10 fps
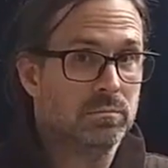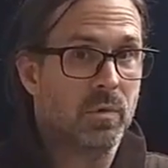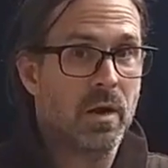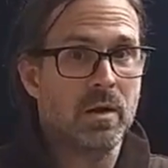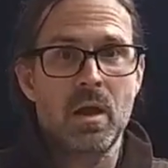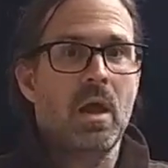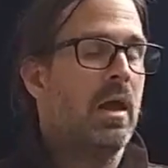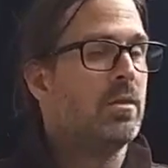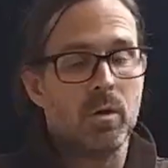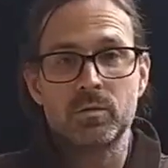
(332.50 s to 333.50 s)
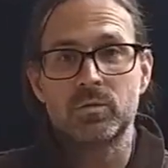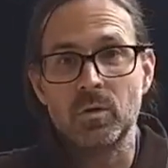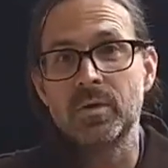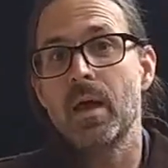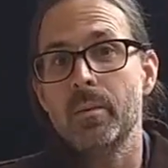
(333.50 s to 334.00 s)
right? And don't
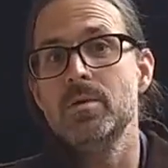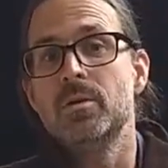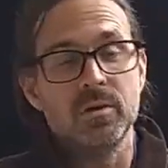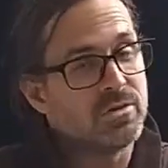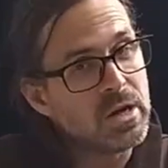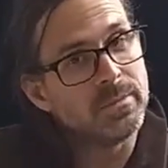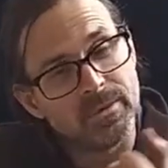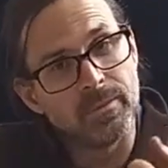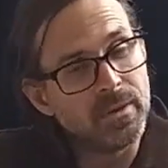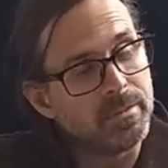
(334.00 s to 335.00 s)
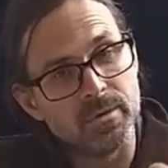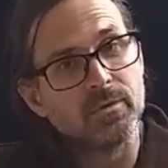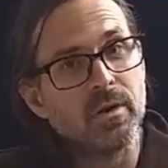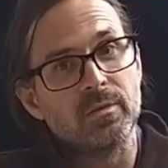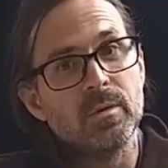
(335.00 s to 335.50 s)
tell me you can jam something up in the
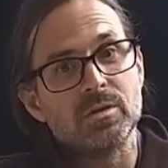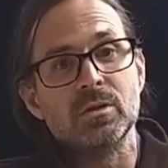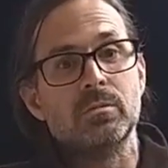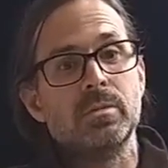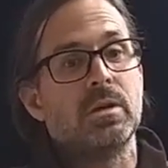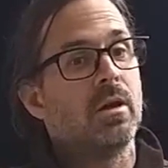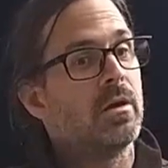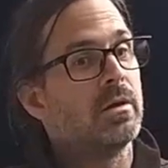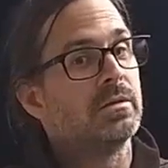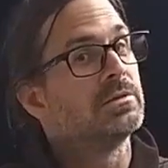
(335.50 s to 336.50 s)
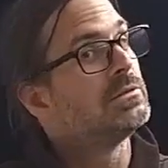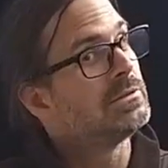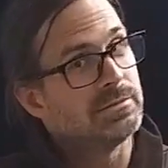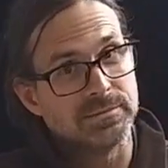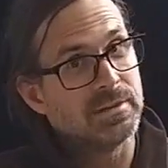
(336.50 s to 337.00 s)
transmission,
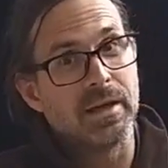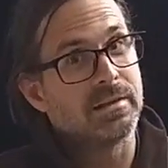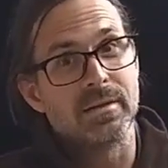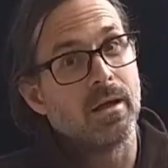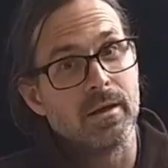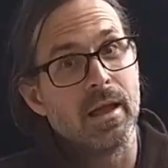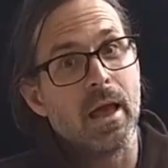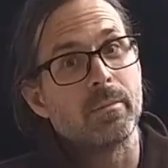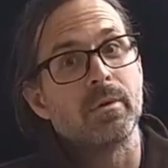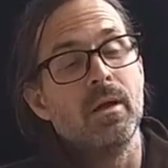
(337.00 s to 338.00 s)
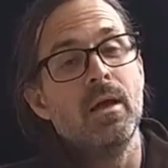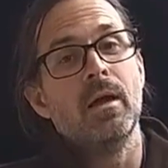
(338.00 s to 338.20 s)
because that's not going to happen.